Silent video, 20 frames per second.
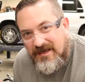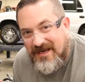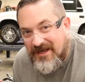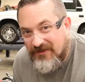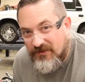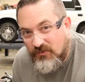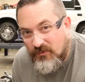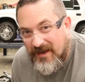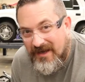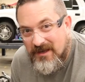Now,
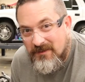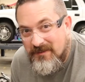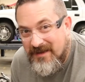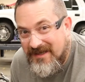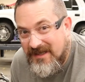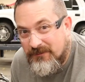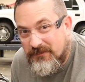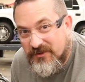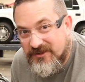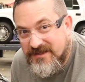the
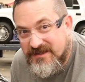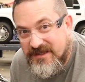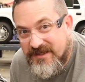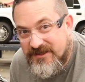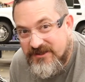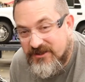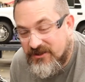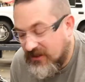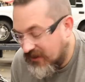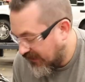recommended
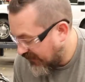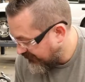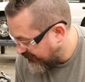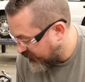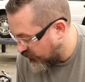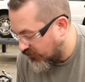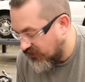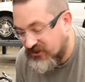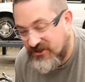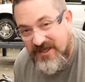procedure
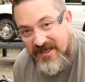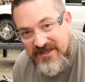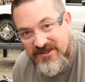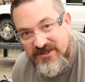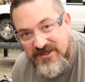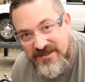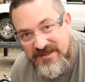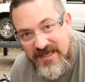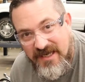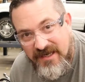if you are
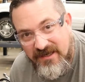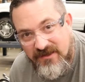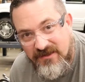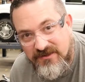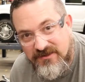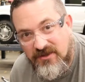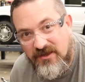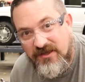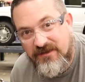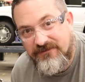changing
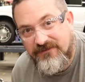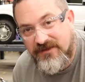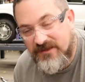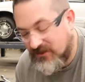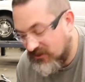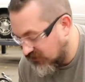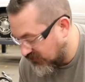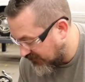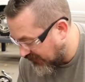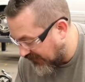tires on a
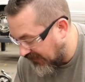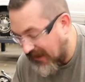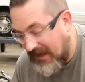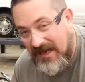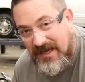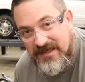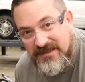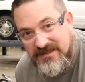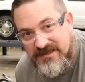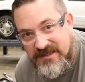vehicle that
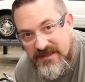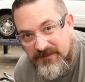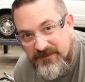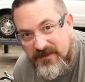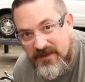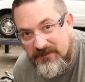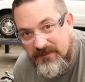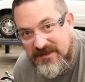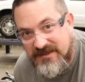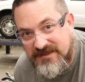has
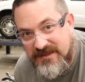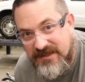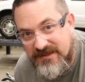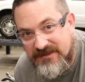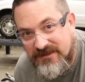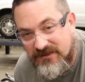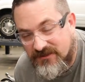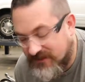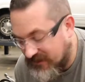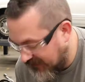TPMS
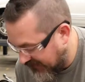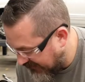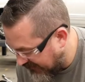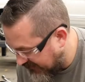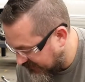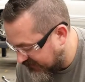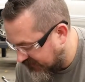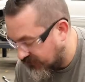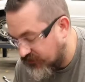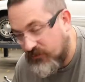sensors
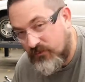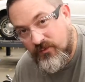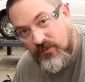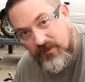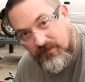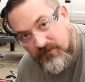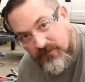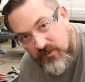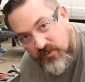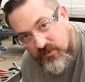is to
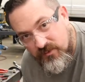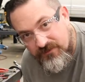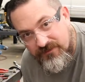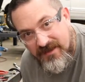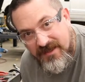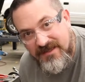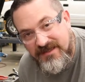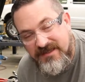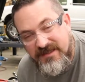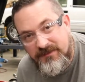remove
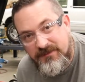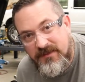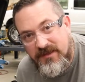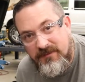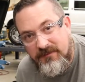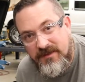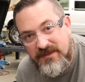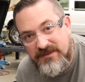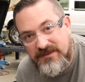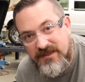that
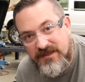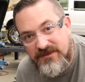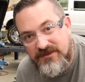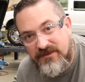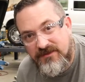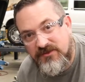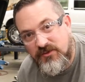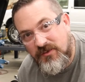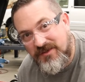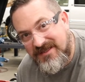TPMS
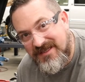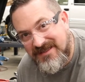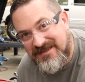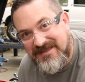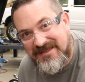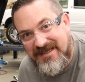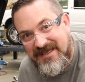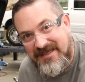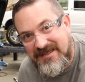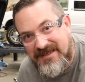sensor so it
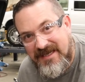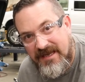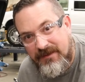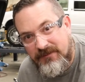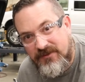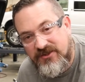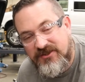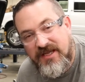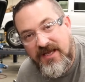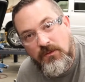doesn't get
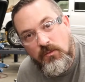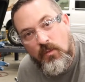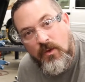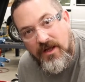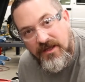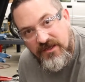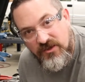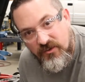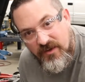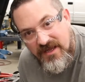damaged. And
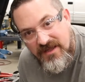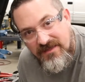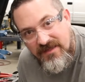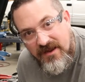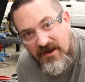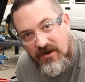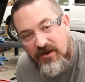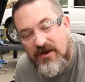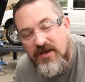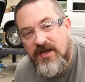while you're in
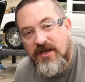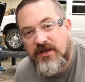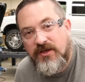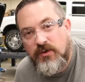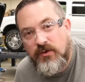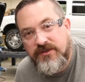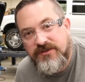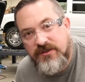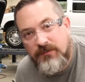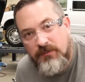there,
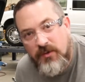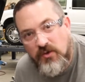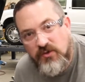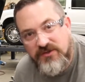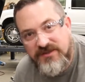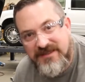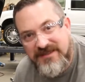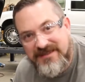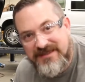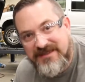you are
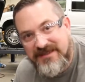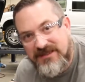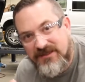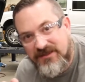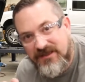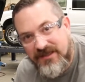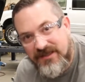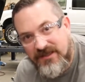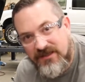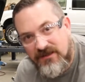supposed to seal
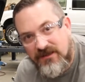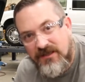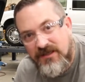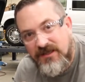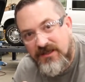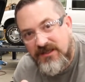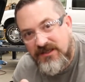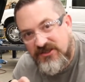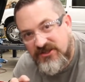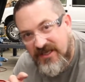the little,
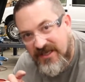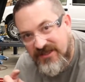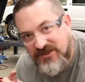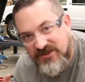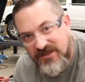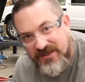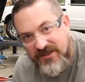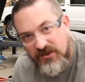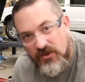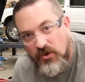
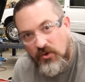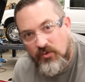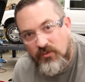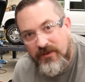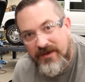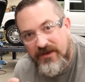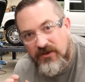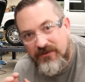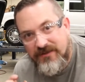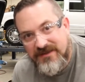change the little
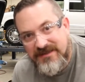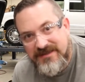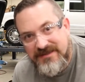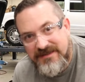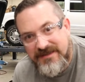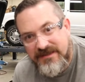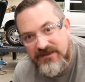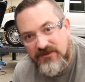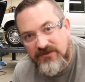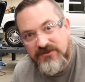O-ring or the
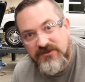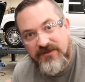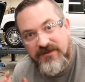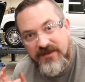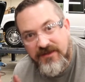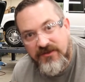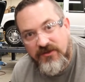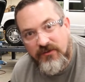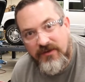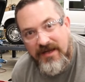seal so
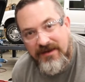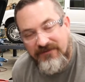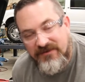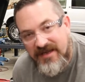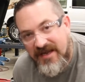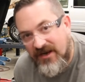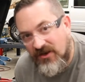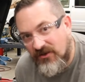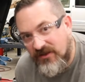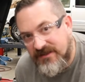that you don't have
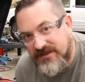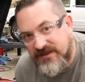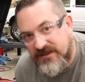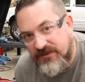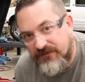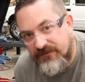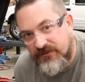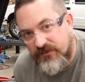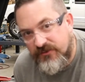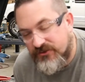any air leaks in
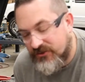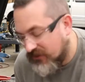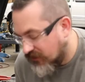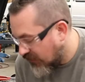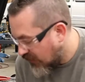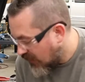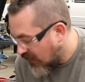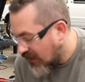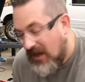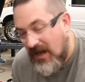the future.
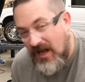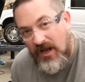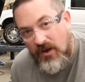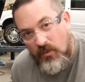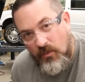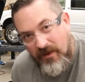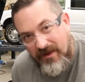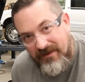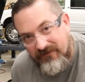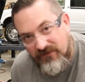
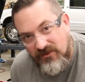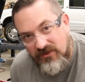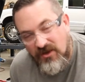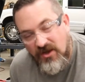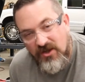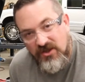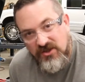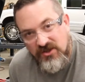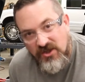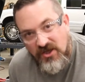However,
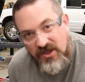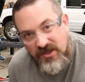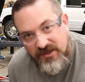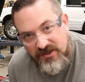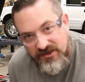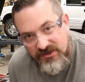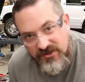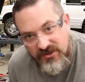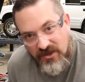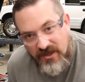a lot
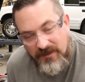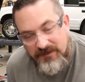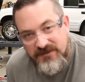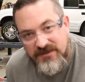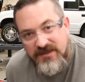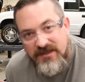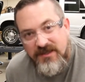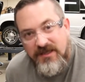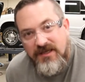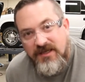of
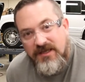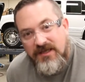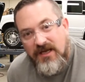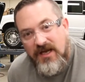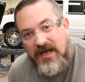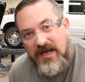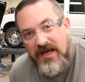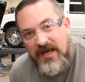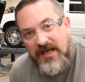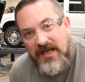shops
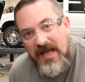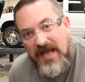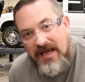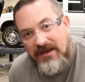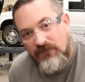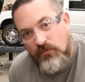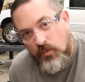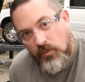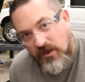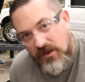
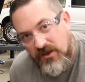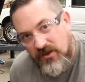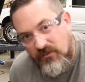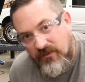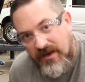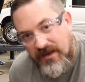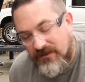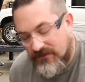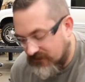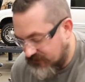have
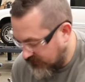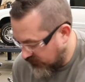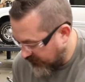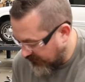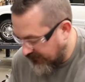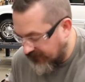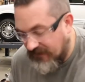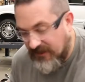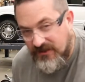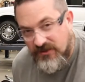workarounds so
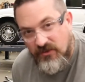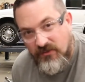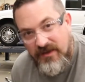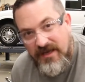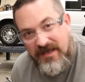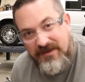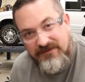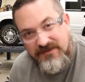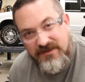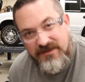that they don't
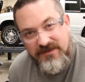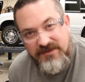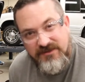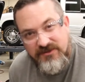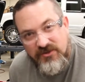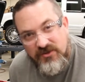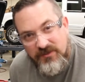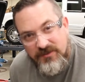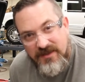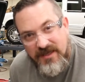have to
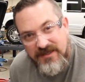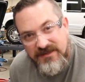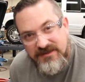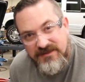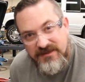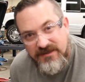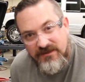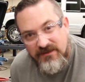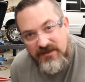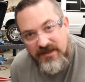disturb that
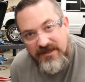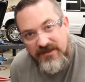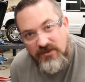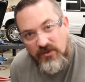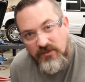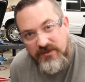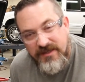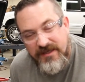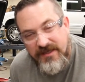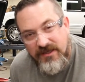seal and
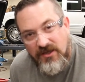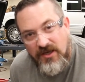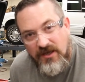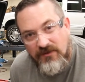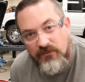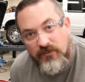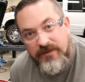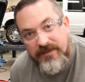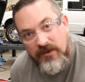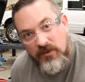don't take it
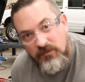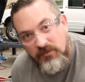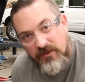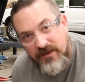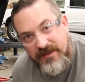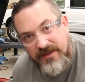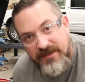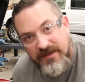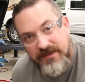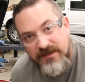off without
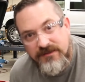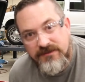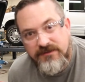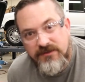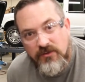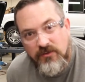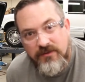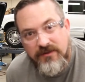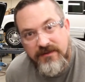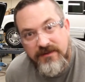breaking it.
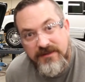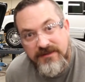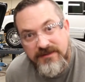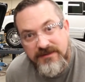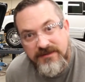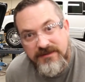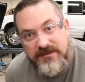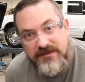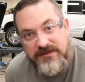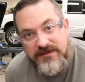So this
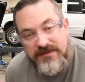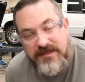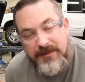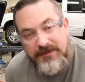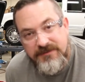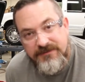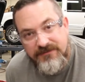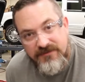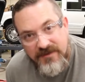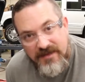is the
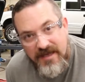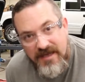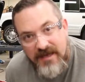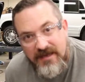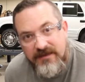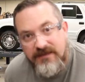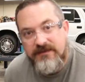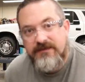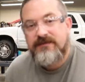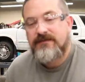steps for that.